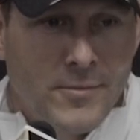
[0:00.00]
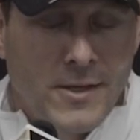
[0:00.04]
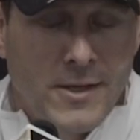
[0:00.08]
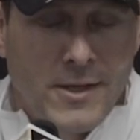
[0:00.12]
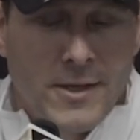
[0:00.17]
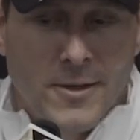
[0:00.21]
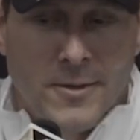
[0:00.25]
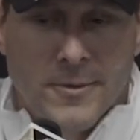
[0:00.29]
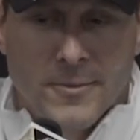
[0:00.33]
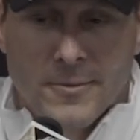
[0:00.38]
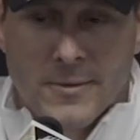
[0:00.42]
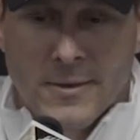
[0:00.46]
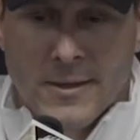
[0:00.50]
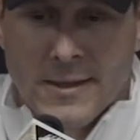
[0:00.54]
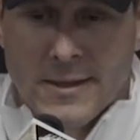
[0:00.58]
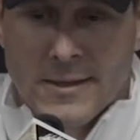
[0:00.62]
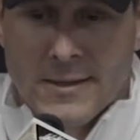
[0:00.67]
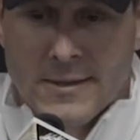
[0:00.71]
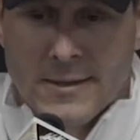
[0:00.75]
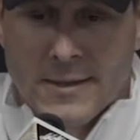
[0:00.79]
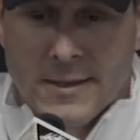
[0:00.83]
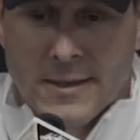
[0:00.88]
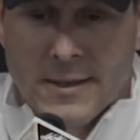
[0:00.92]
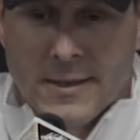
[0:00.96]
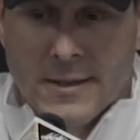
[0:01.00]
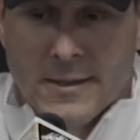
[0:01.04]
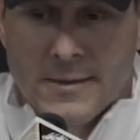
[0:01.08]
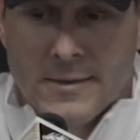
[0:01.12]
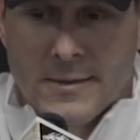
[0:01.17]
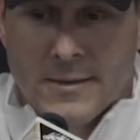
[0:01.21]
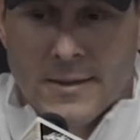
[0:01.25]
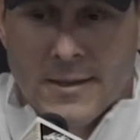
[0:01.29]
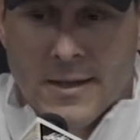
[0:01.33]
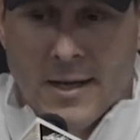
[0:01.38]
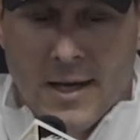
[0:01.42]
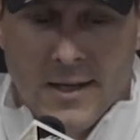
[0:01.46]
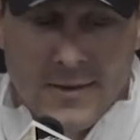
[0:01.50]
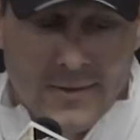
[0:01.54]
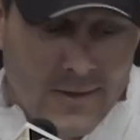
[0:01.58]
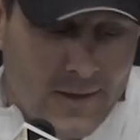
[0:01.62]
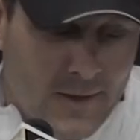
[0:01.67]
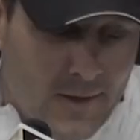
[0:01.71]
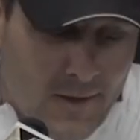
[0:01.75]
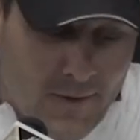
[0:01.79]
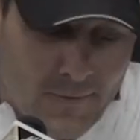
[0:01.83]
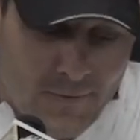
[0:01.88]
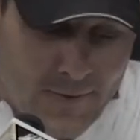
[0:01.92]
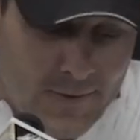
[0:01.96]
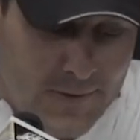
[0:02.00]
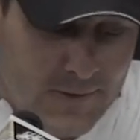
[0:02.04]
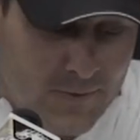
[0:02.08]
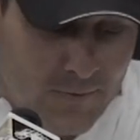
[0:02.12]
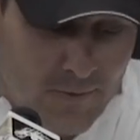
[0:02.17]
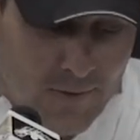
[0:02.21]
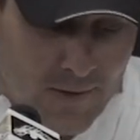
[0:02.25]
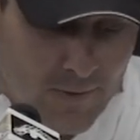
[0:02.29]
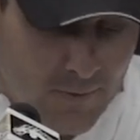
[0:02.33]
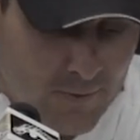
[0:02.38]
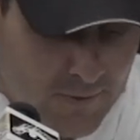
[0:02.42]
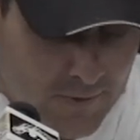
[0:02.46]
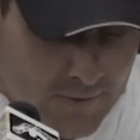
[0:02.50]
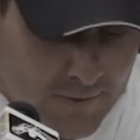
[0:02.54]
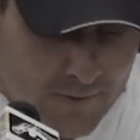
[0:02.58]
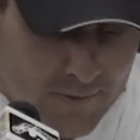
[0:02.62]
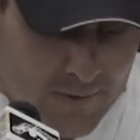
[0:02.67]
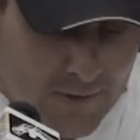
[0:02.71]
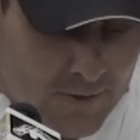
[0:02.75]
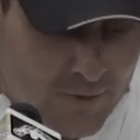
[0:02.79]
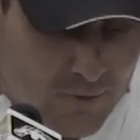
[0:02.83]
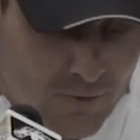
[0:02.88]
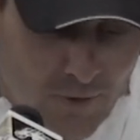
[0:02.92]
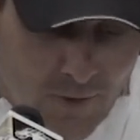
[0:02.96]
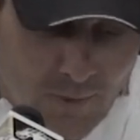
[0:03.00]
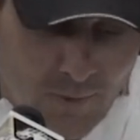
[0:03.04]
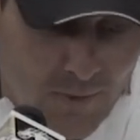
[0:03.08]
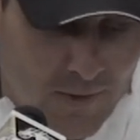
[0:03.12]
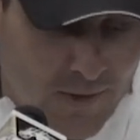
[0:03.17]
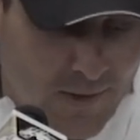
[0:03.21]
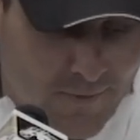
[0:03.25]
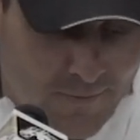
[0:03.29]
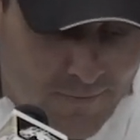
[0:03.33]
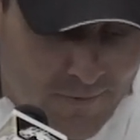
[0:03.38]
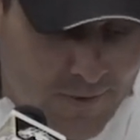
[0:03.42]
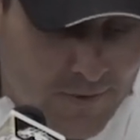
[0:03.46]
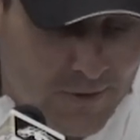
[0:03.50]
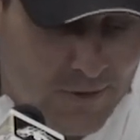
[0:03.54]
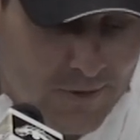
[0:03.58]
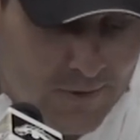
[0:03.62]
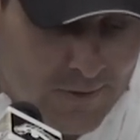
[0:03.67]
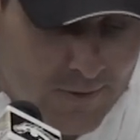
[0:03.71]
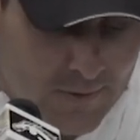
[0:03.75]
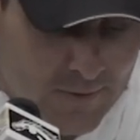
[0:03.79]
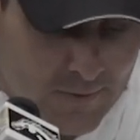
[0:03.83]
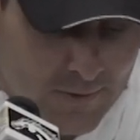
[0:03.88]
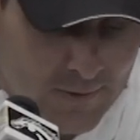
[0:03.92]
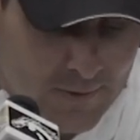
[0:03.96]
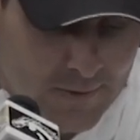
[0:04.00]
you know, and I thought offensively it was extremely efficient,